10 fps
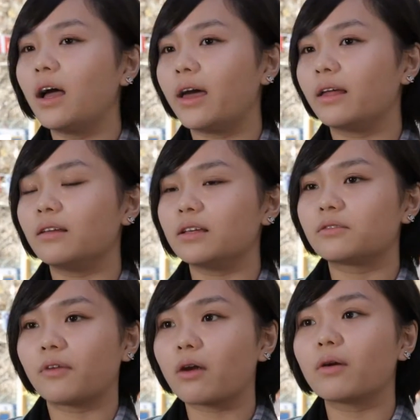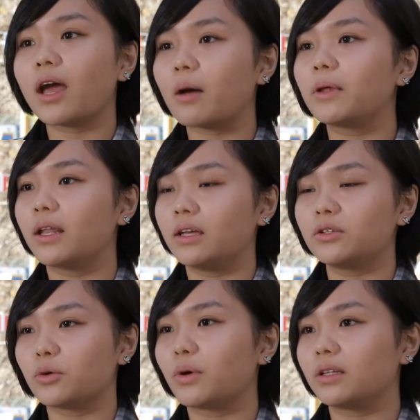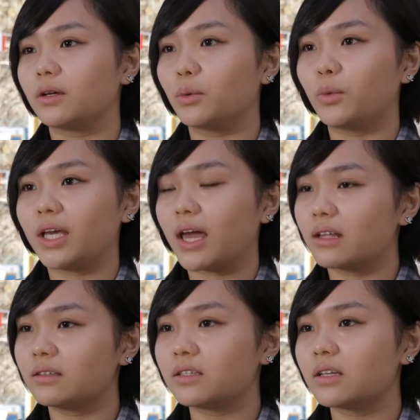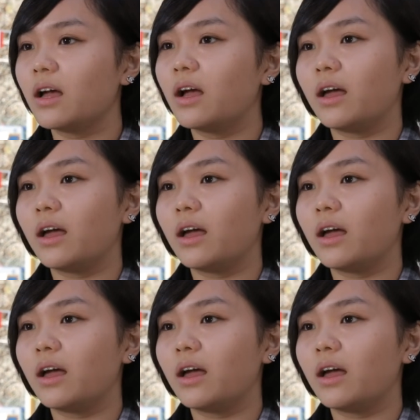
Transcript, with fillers: And it's very happening during the weekends.